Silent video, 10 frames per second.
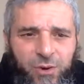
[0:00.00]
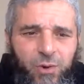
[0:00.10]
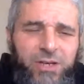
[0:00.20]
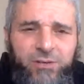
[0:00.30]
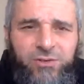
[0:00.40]
who
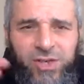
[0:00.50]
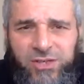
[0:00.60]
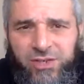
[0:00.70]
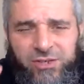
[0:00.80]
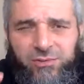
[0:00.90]
wanted to
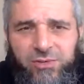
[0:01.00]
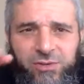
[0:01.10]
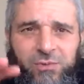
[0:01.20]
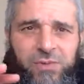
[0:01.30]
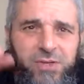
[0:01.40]
change history
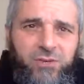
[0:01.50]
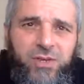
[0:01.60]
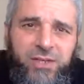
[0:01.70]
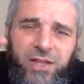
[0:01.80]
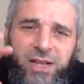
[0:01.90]
so much so
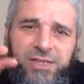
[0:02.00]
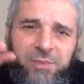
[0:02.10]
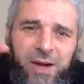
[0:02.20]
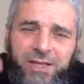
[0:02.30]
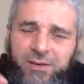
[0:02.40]
that Allah
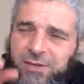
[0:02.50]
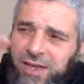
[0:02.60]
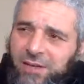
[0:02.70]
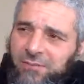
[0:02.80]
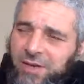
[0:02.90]
subhanahu wa
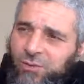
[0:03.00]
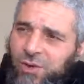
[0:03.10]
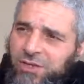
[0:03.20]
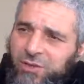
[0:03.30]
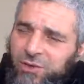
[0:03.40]
ta'ala made
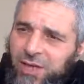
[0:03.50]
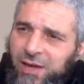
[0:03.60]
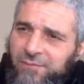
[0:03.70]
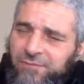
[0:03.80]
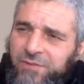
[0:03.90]
one
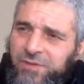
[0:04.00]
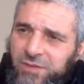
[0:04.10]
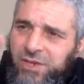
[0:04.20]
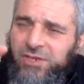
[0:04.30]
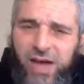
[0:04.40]
surah
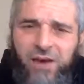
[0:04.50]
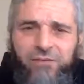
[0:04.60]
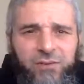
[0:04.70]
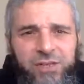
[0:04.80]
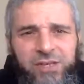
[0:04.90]
just
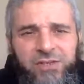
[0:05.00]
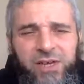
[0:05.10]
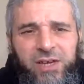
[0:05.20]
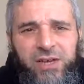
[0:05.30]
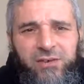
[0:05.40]
after
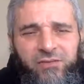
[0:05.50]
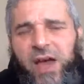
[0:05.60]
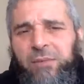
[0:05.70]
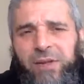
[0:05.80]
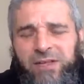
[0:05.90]
this
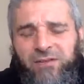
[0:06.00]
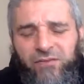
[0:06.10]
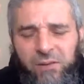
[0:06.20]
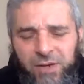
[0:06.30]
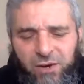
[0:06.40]
family, the
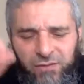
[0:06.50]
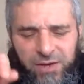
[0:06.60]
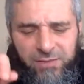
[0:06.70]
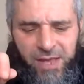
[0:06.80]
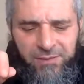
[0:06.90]
family of
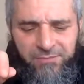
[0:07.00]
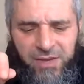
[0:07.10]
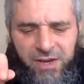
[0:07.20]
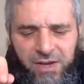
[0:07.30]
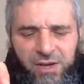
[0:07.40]
Imran.
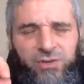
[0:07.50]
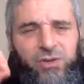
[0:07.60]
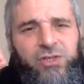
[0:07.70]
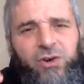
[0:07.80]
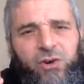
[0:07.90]

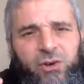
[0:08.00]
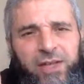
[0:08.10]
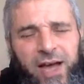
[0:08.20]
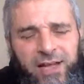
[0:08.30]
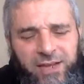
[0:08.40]
So it's
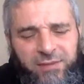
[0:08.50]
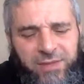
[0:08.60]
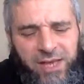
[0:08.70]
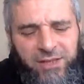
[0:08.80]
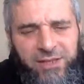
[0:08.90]
called
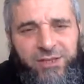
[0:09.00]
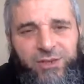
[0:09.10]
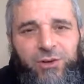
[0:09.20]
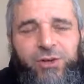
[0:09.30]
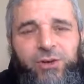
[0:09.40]
Al-Imran. It's
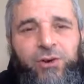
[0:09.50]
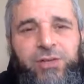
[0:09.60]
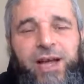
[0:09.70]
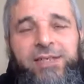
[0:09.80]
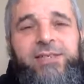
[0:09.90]
also
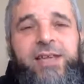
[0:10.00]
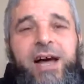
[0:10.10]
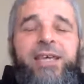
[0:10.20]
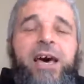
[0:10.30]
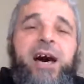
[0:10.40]
called
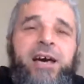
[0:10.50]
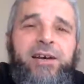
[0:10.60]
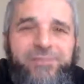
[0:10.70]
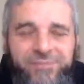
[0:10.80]
Az-Zahra.